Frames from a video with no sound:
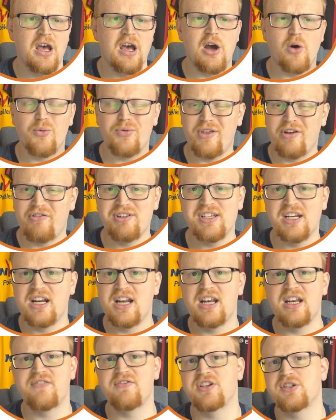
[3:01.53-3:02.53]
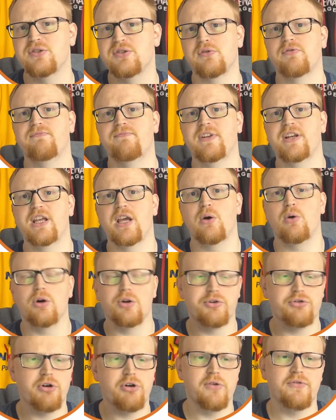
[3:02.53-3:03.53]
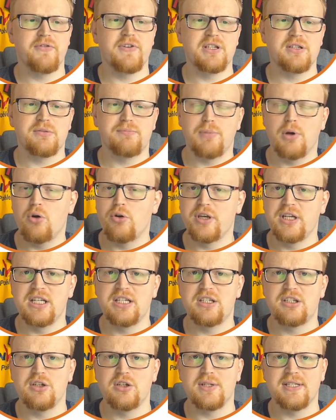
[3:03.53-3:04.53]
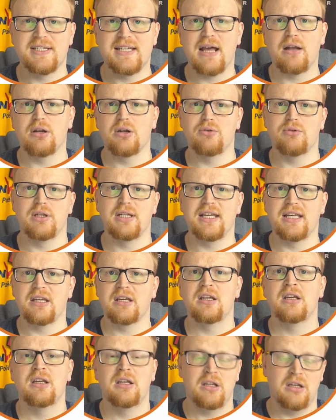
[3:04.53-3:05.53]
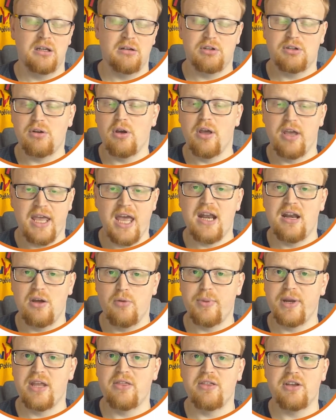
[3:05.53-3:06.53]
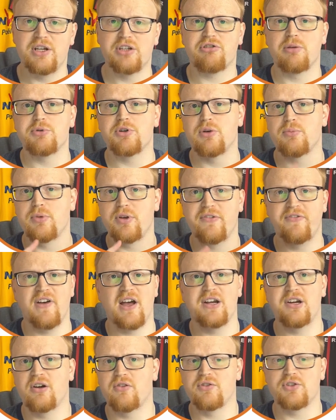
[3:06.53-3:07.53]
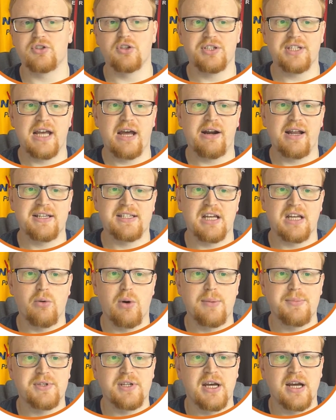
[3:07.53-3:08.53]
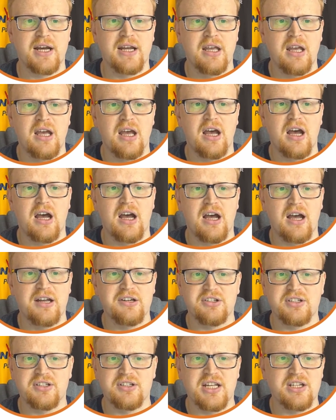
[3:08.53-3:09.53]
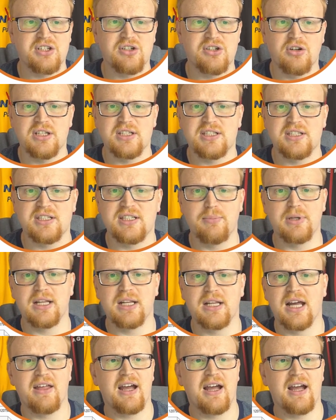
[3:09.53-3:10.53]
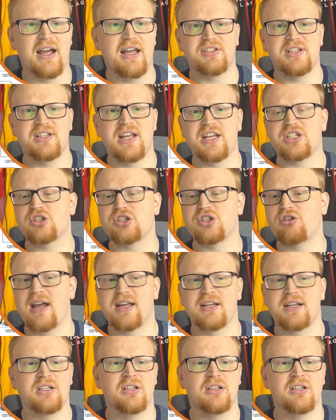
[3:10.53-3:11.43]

There isn't an individual video on trophies, but all you need to do is download the link. Again, it'll be in the description, but you find it on the sortitoutsi website, and just install it simply like that. And just extract